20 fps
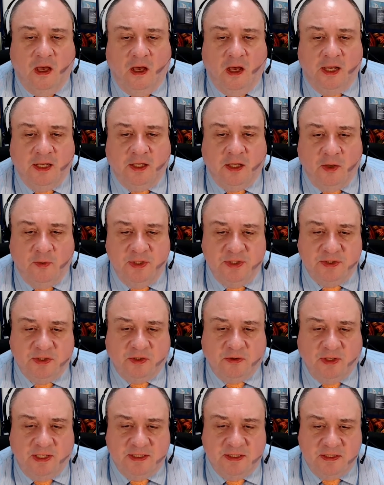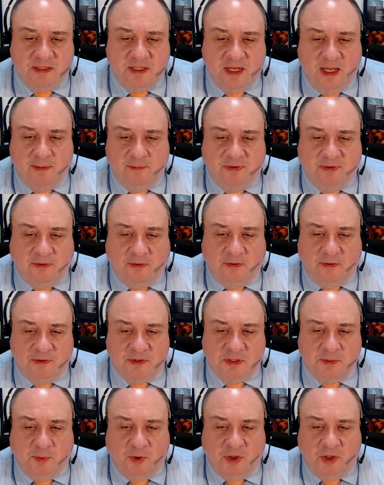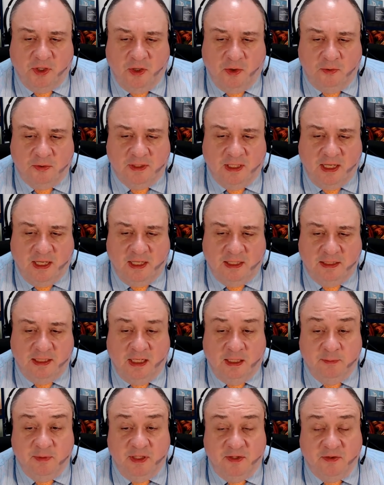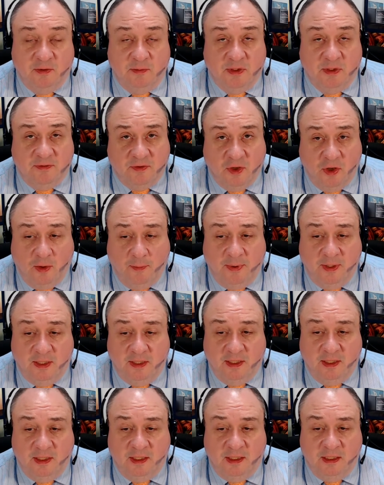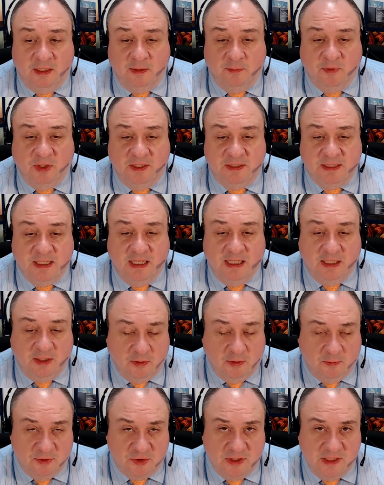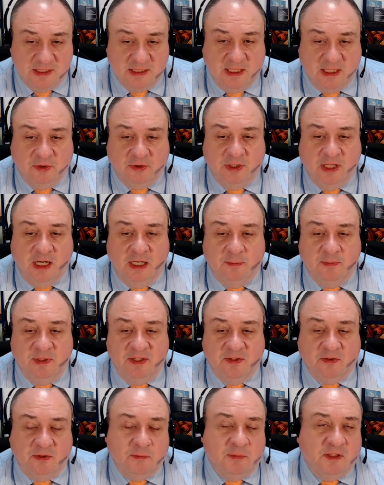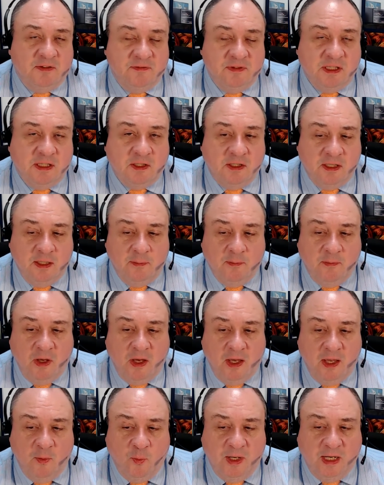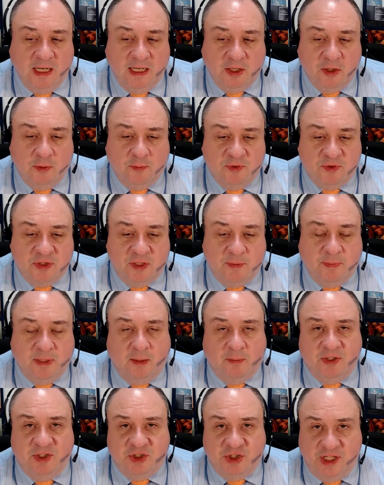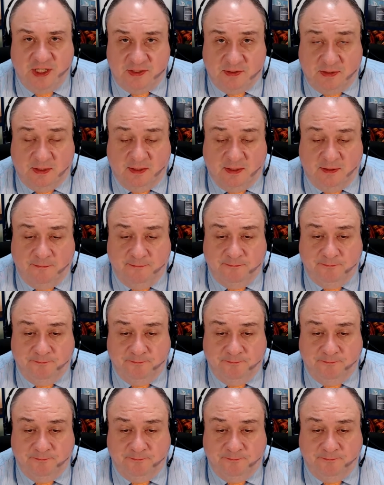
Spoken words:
I go into greater depth on spot gold and LME 3-month copper in my daily commentaries, and on LME 3-month nickel in my weekly commentary published yesterday.